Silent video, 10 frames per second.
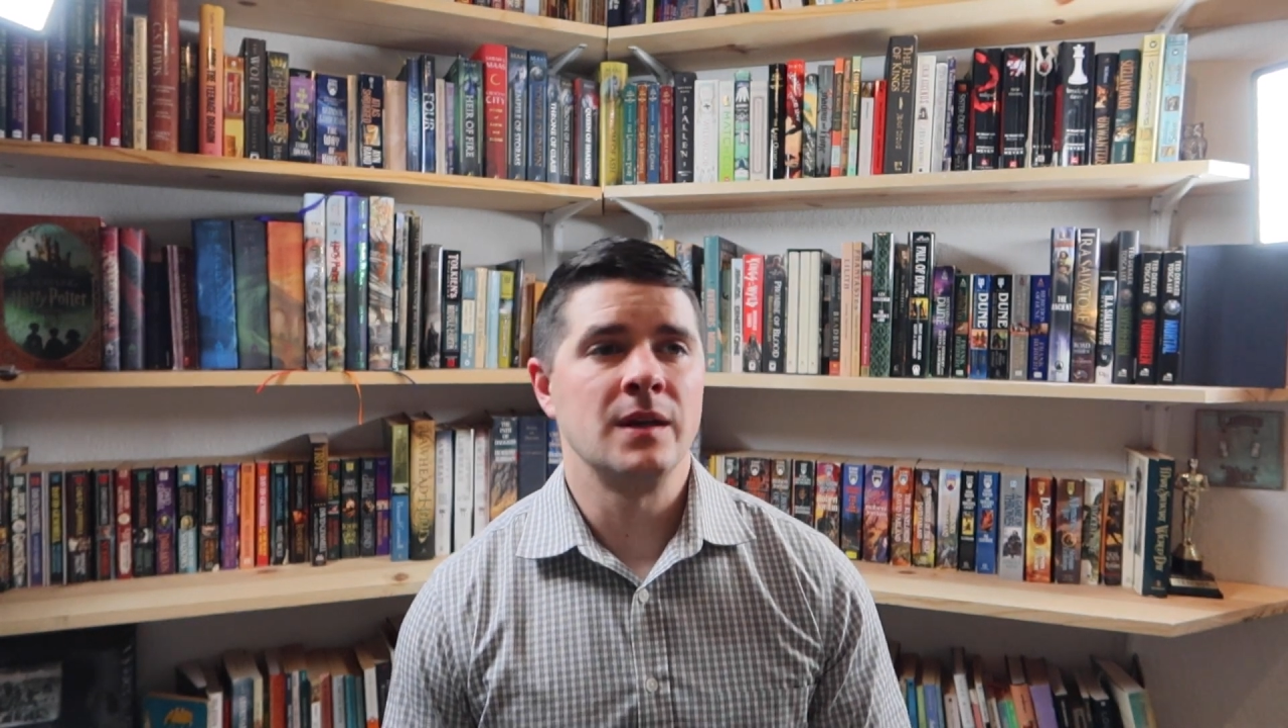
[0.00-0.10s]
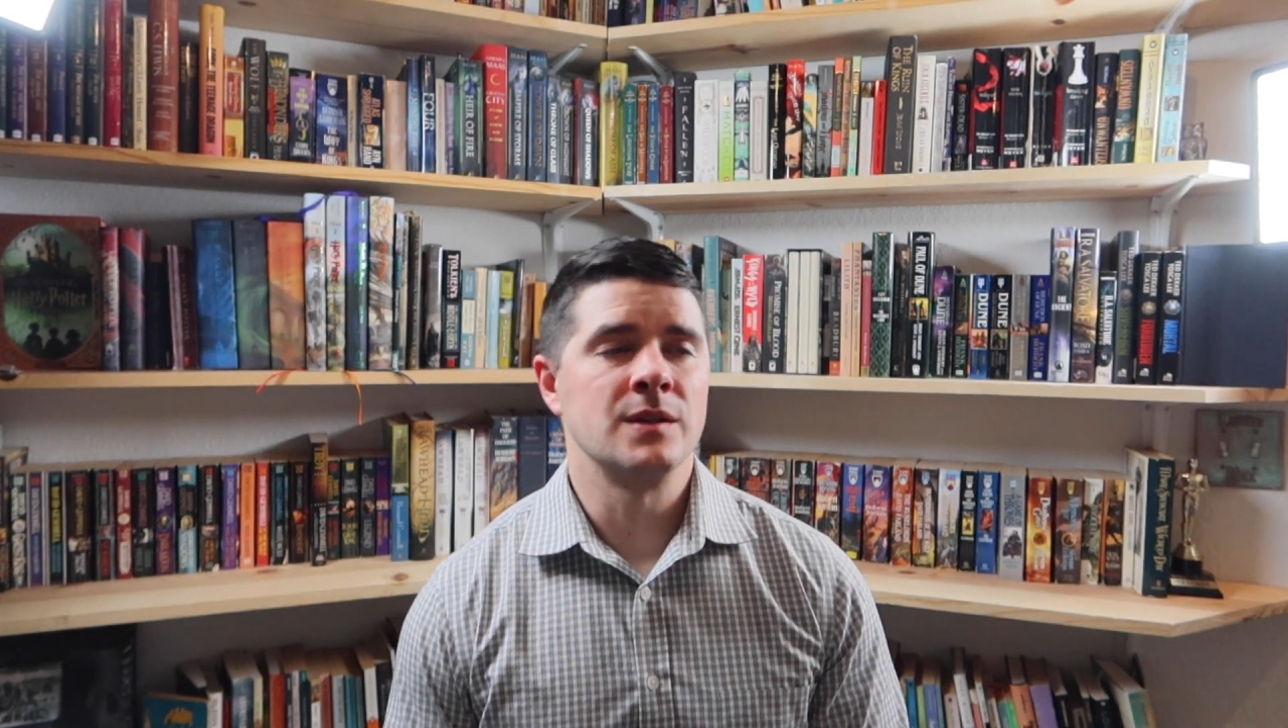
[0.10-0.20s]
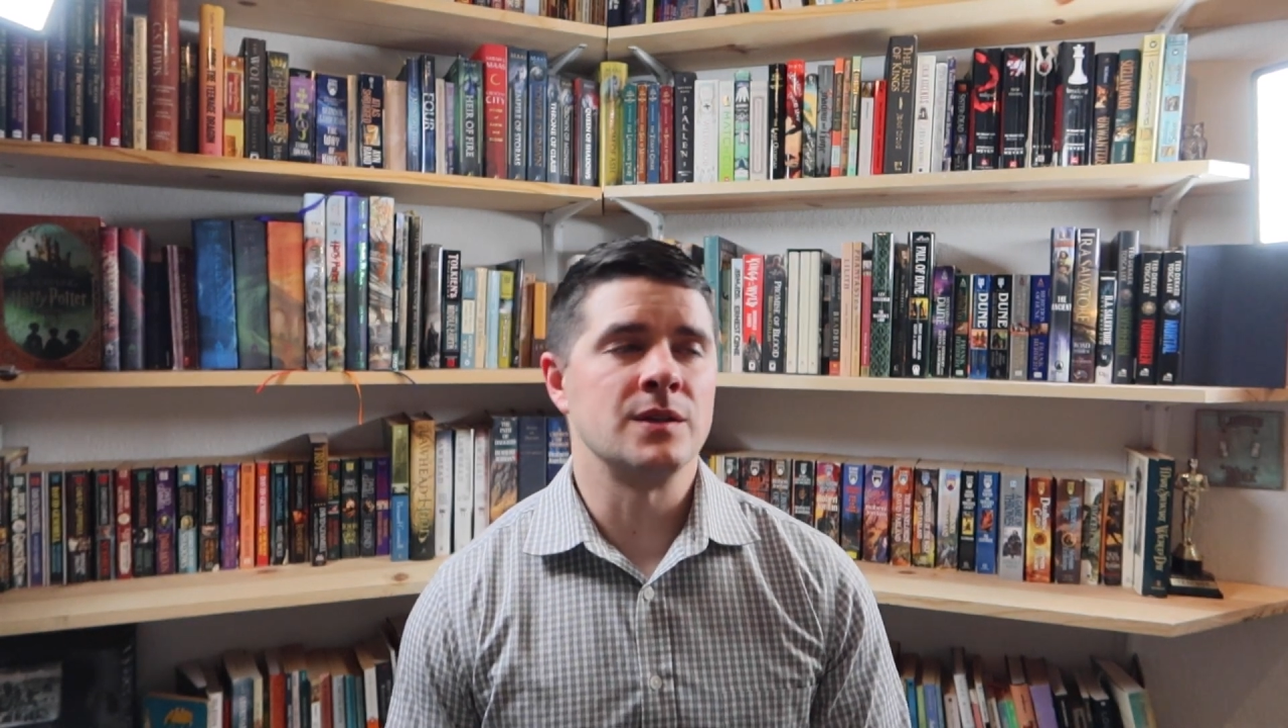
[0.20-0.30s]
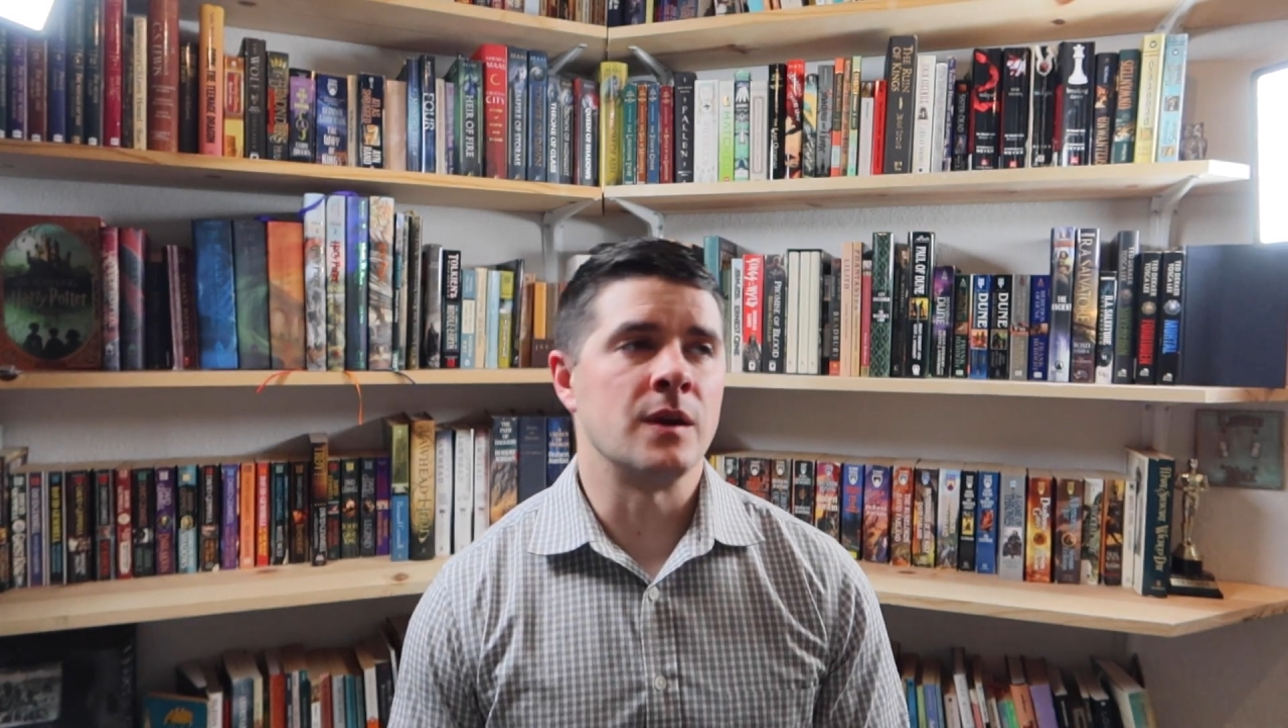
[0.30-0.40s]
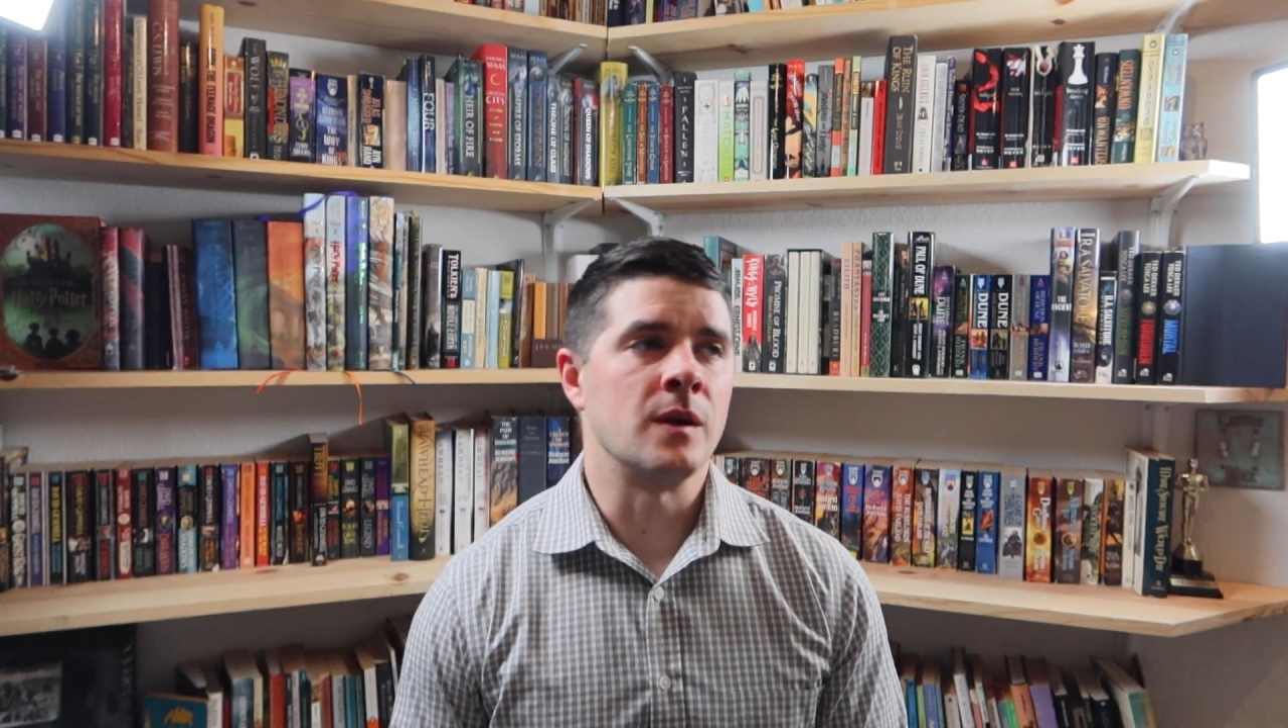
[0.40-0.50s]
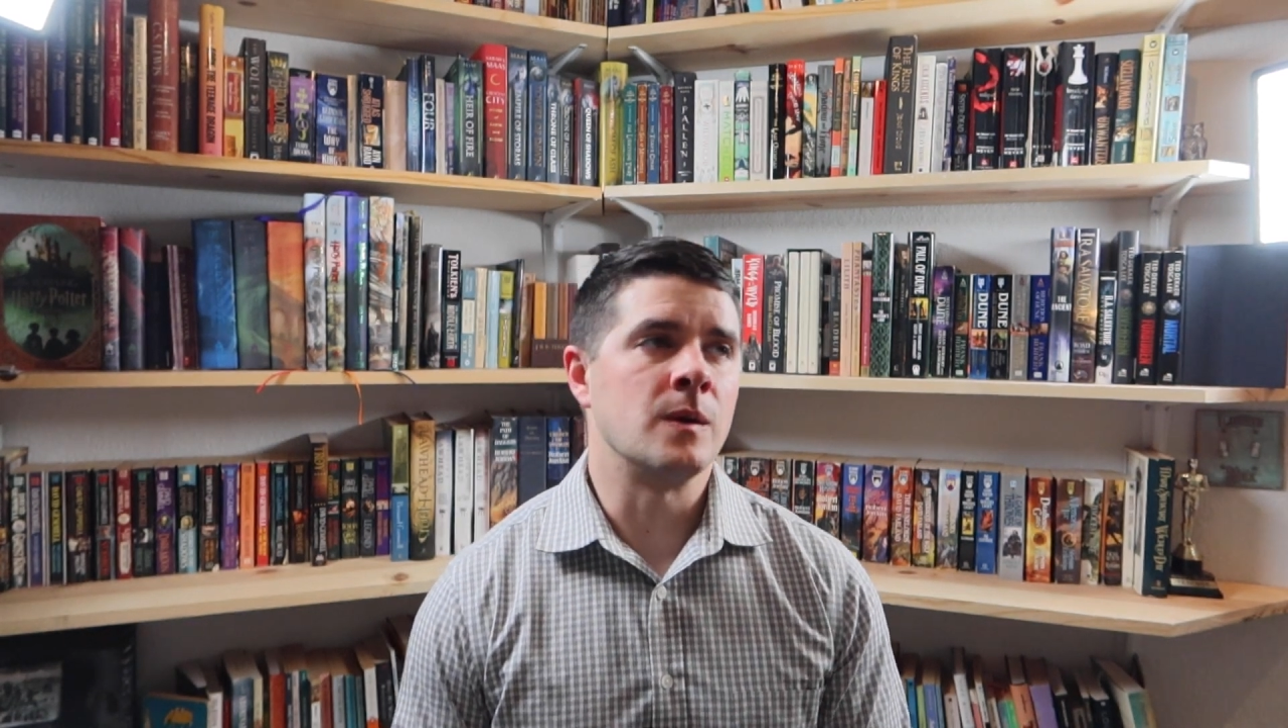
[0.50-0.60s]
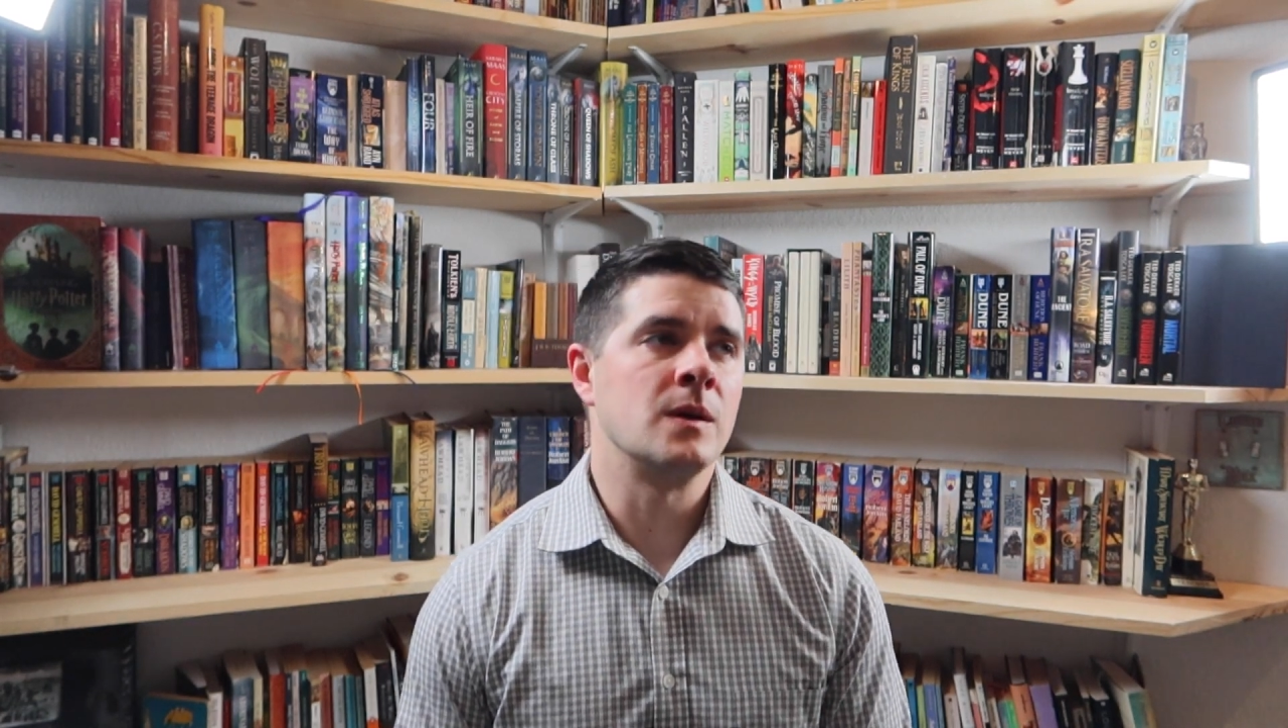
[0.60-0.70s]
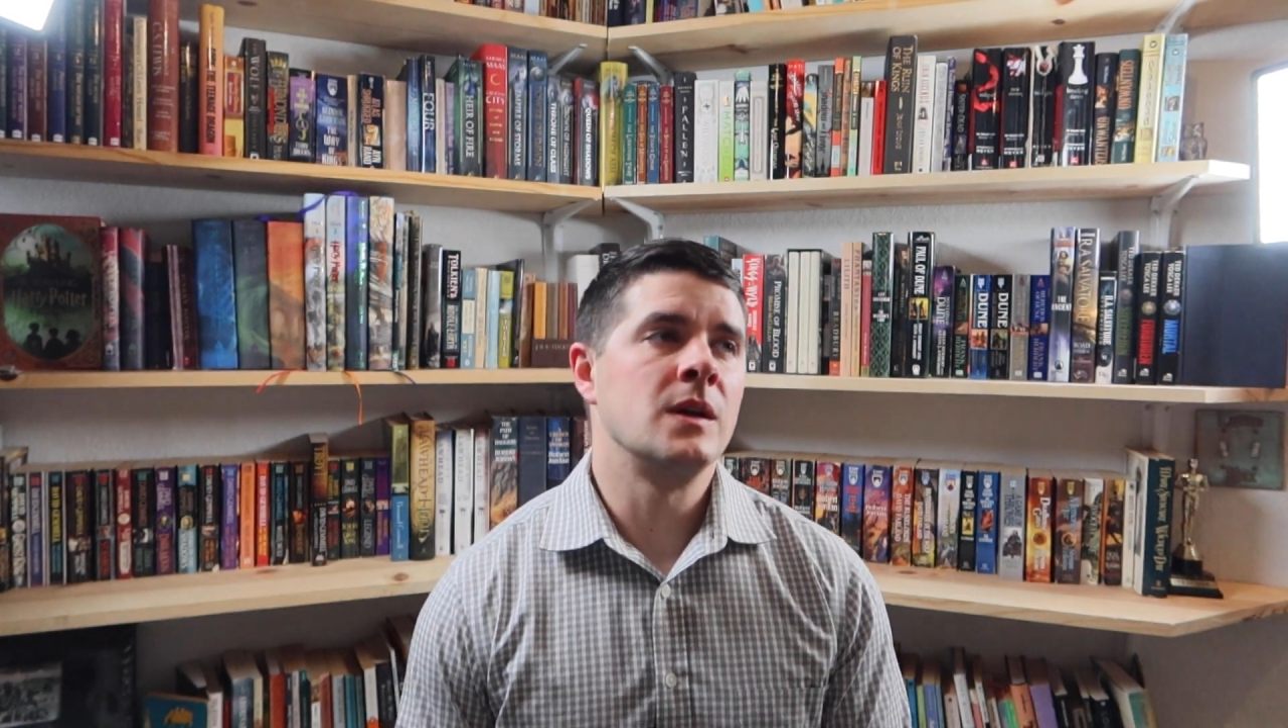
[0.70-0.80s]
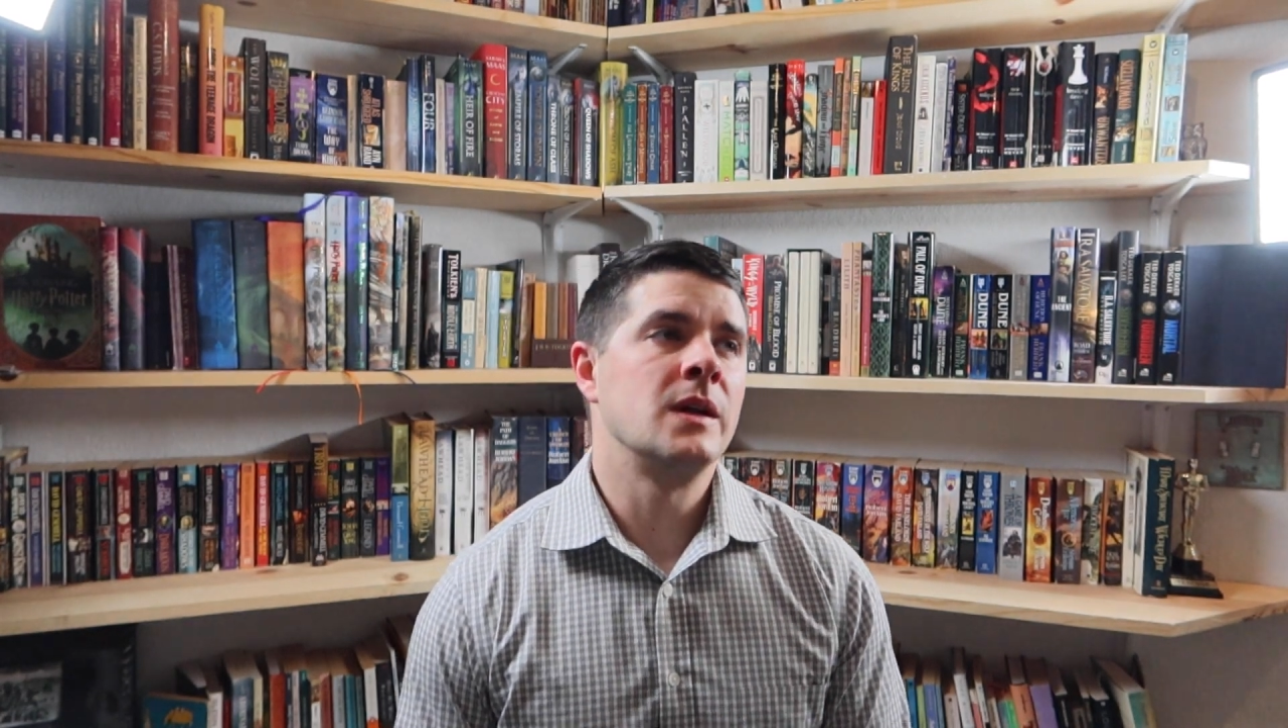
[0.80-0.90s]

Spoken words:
So